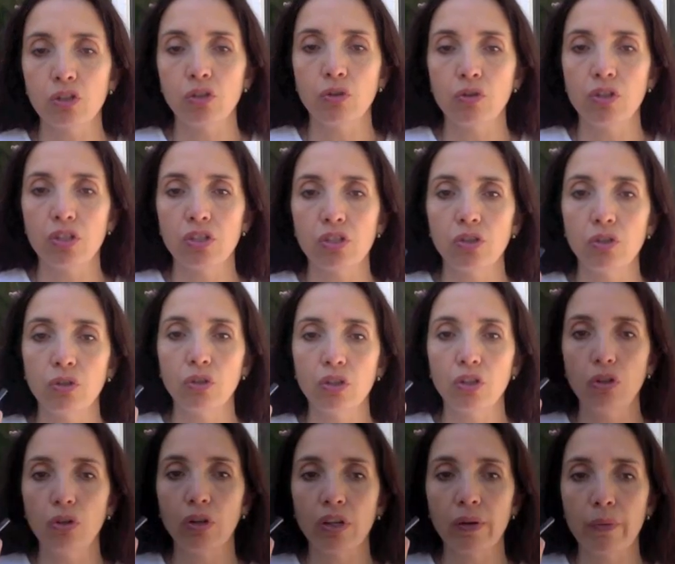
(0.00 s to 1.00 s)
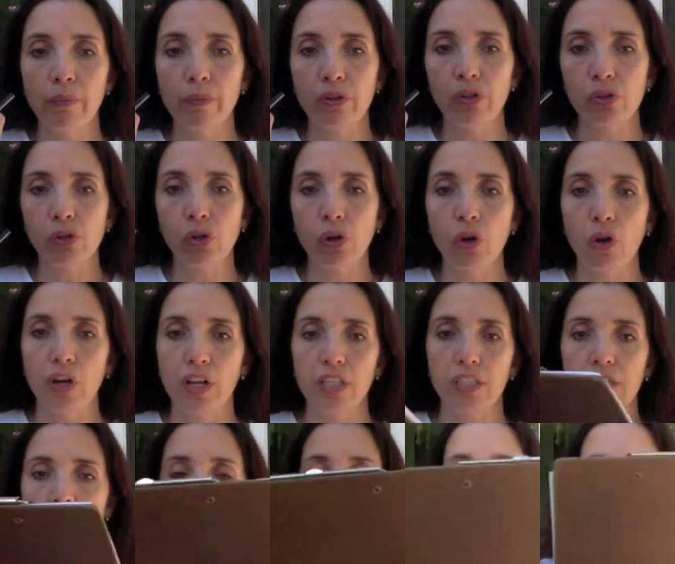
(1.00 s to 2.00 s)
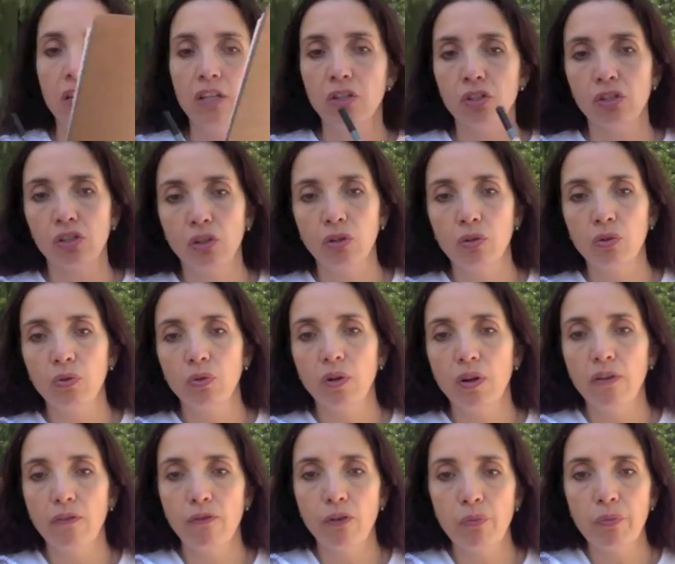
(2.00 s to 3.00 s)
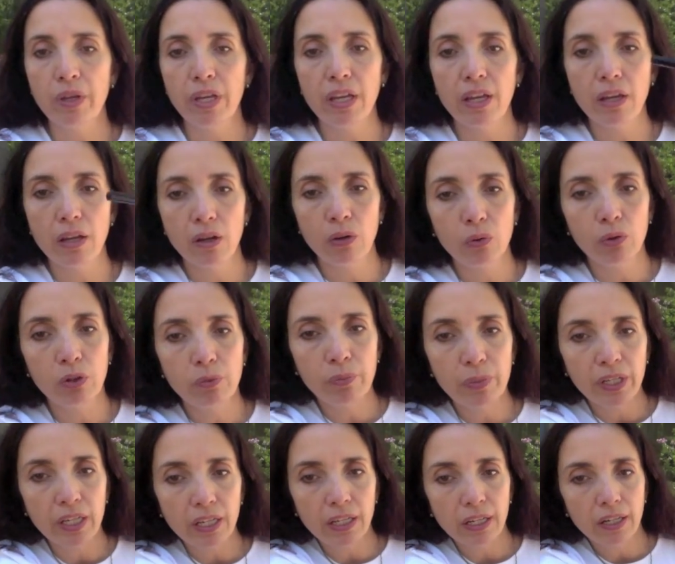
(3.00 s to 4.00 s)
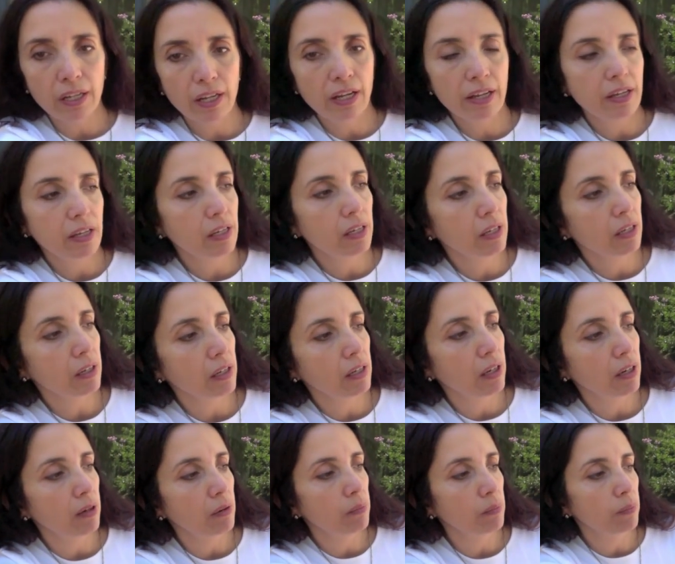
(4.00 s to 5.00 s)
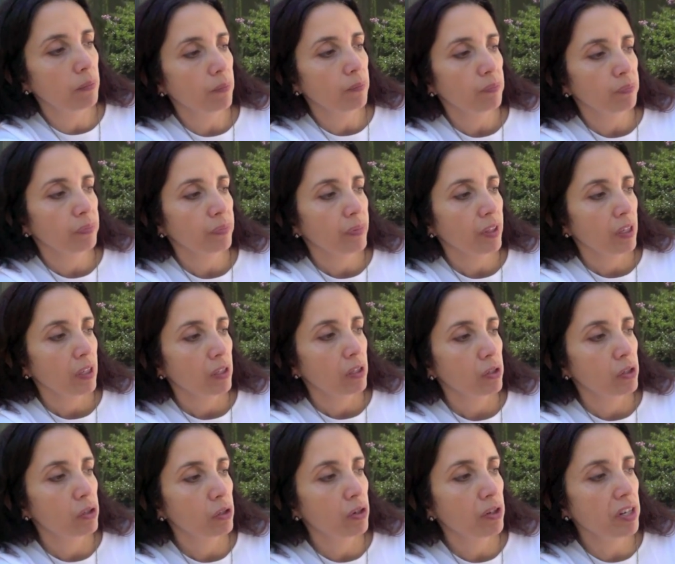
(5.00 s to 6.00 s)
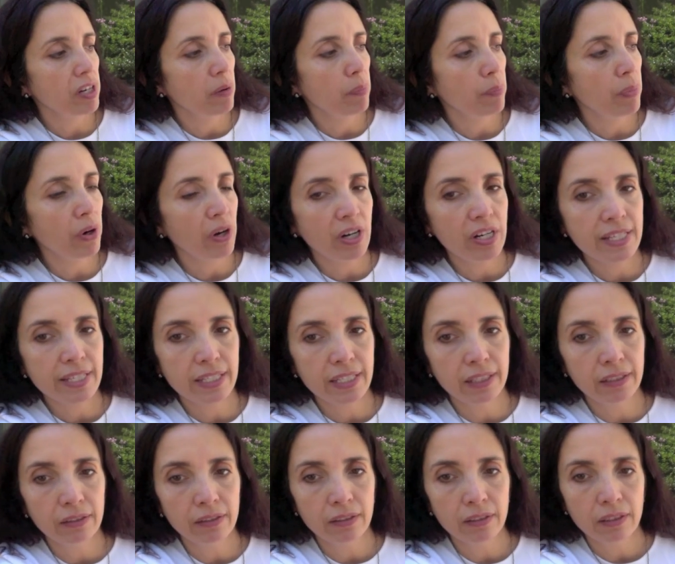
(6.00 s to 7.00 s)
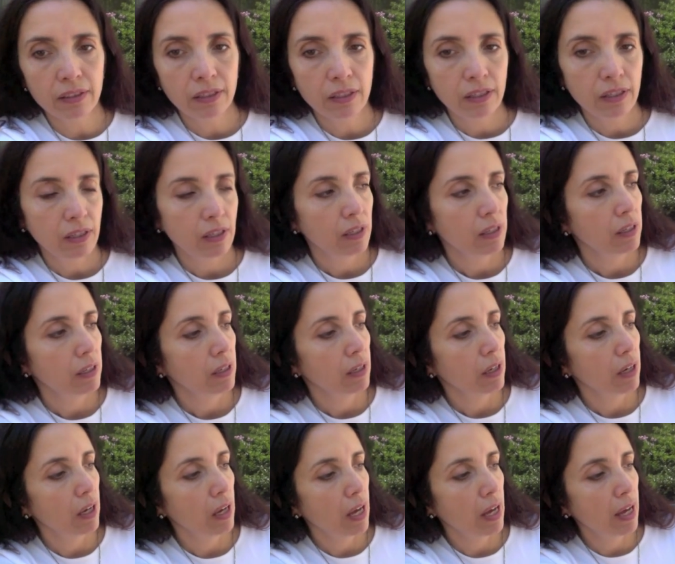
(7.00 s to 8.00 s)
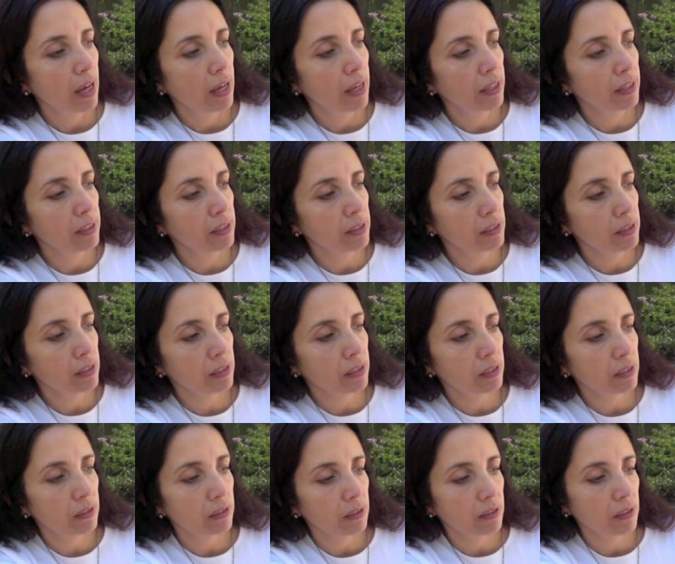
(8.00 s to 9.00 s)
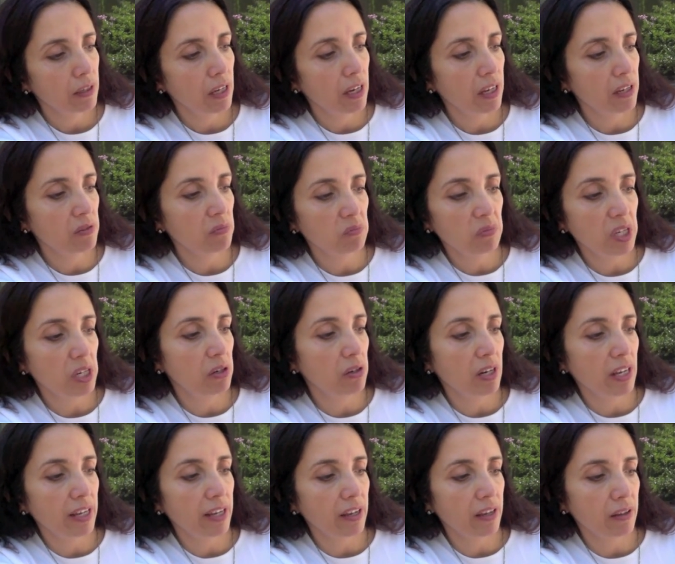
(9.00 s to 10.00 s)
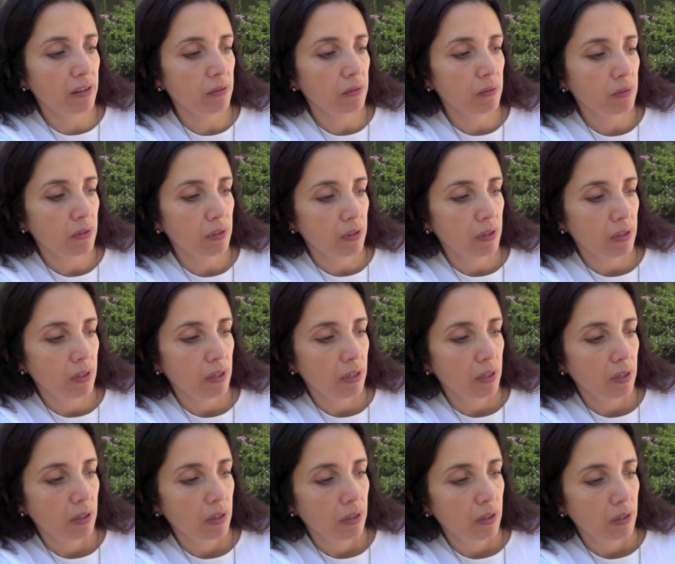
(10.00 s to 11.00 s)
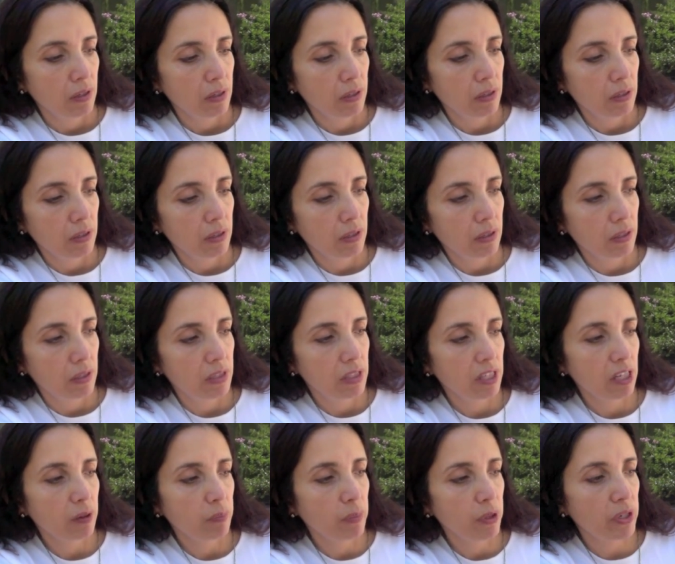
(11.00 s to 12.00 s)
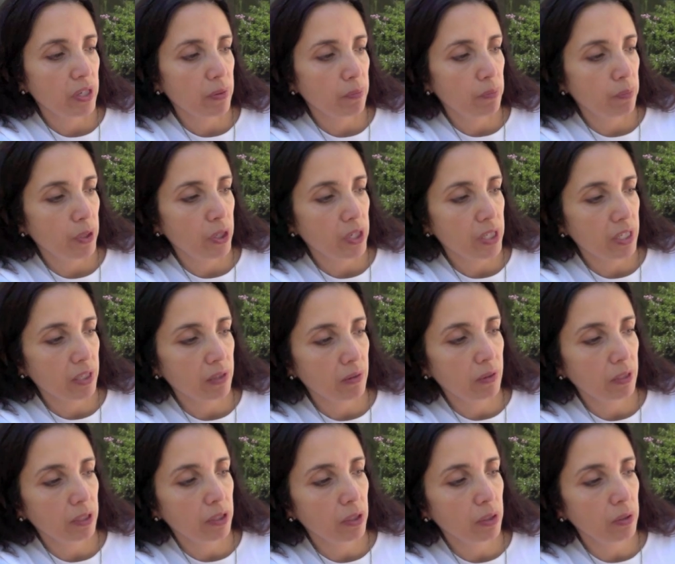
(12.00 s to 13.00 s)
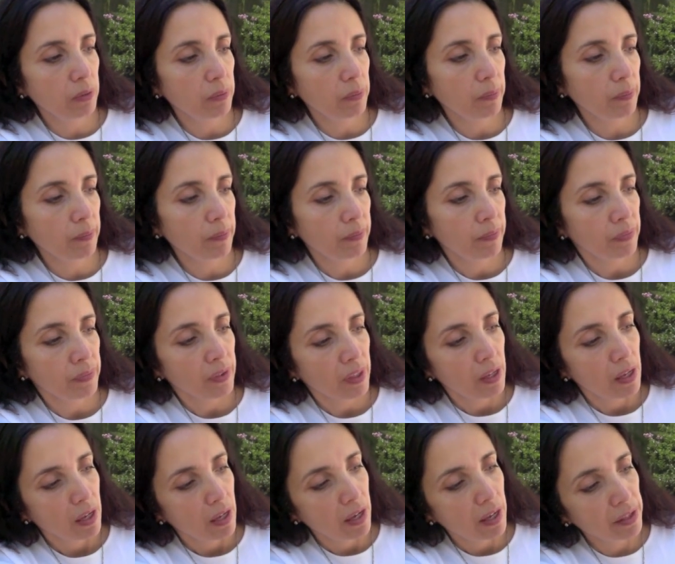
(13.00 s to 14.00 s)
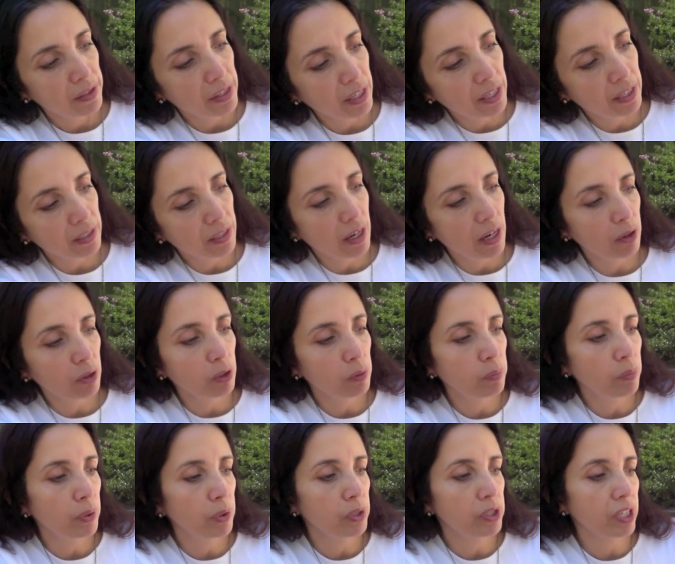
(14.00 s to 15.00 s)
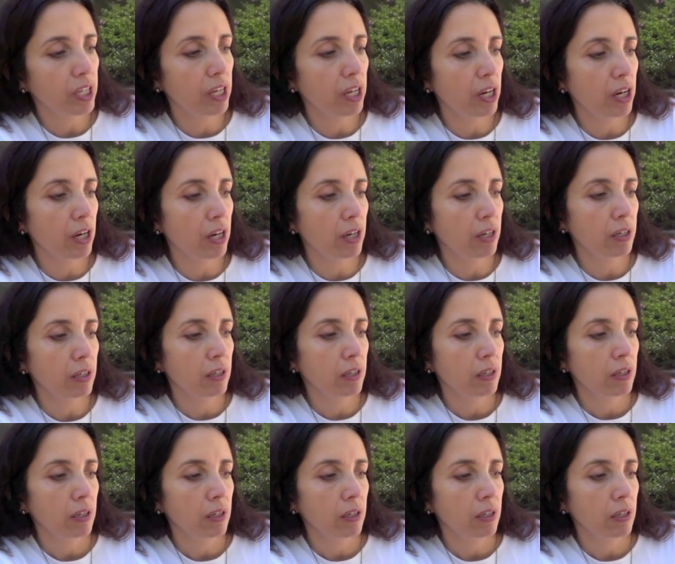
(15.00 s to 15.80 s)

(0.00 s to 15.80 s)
do is you, you can draw it. So for me, it would be like um, drawing a person and, a, you know, like a stick per person will do. And then I could put here